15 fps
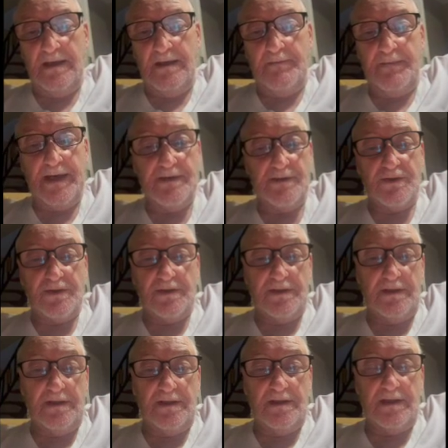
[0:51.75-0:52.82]

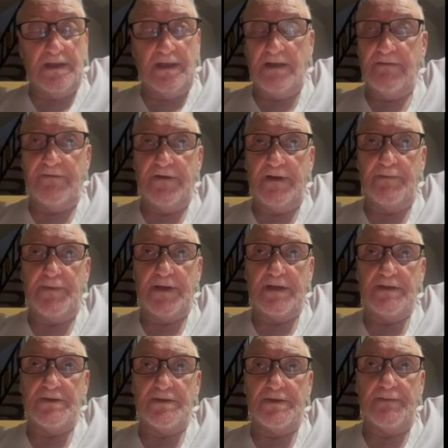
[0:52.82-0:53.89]
pension in the
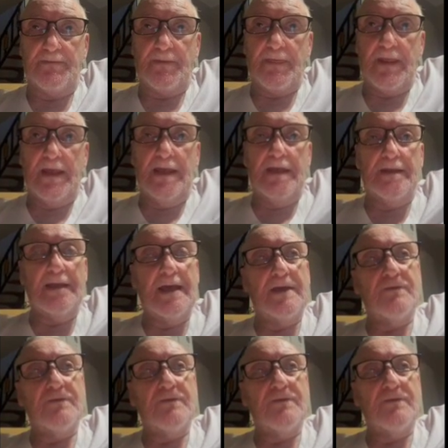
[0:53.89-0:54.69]
Philippines. Now, the